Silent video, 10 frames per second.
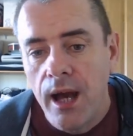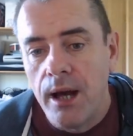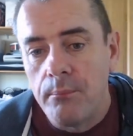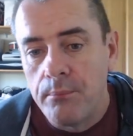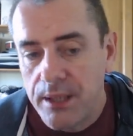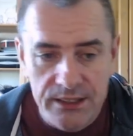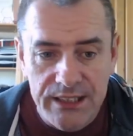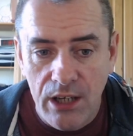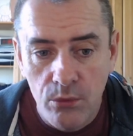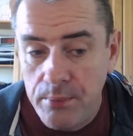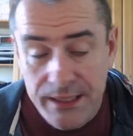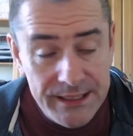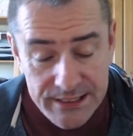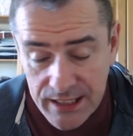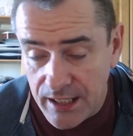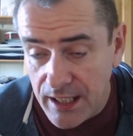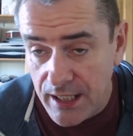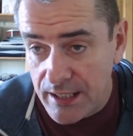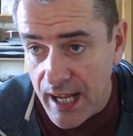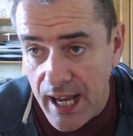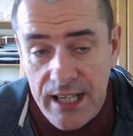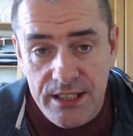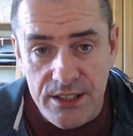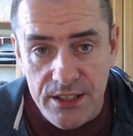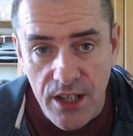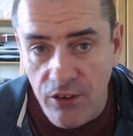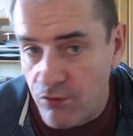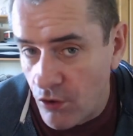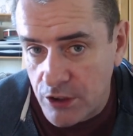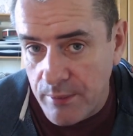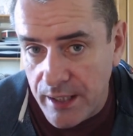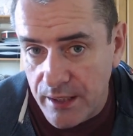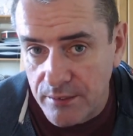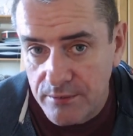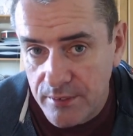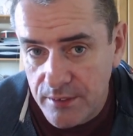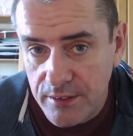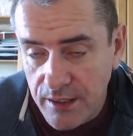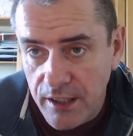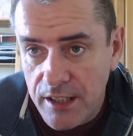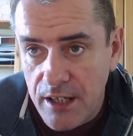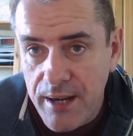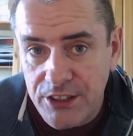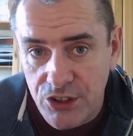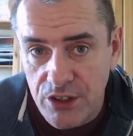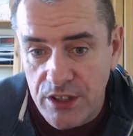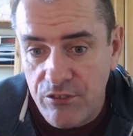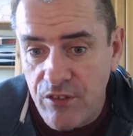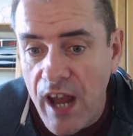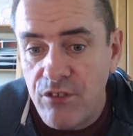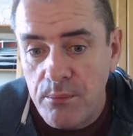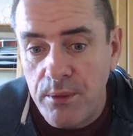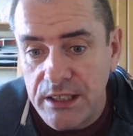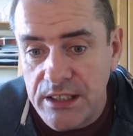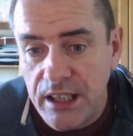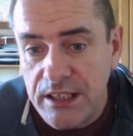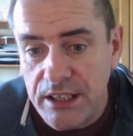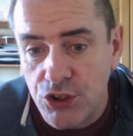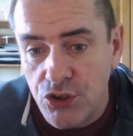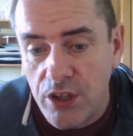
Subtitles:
because that would be the end of Volkswagen. You can imagine it. If everybody's ID3